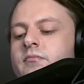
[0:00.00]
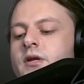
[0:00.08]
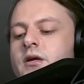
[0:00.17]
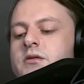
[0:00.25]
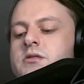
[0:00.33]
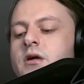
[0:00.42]

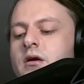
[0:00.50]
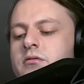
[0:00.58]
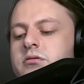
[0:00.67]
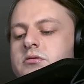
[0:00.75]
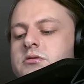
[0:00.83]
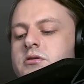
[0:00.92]

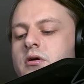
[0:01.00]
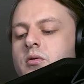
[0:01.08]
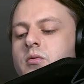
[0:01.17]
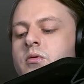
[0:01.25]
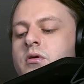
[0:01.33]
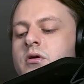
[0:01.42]
Exactly
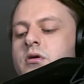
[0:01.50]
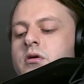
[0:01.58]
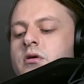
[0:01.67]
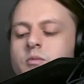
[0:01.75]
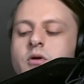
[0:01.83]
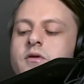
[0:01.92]
so.
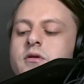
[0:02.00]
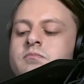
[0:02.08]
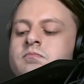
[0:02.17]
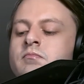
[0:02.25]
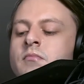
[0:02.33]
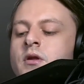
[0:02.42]
Well then,
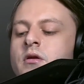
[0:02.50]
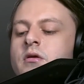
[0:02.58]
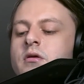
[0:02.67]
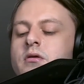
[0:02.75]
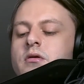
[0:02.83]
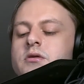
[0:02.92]

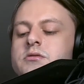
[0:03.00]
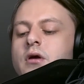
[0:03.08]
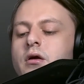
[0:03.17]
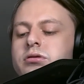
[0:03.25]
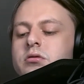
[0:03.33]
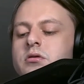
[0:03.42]

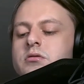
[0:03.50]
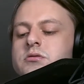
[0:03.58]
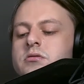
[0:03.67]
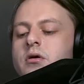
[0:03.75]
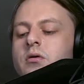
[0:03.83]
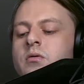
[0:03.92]
exactly
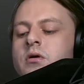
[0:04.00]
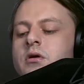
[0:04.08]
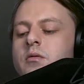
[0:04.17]
so.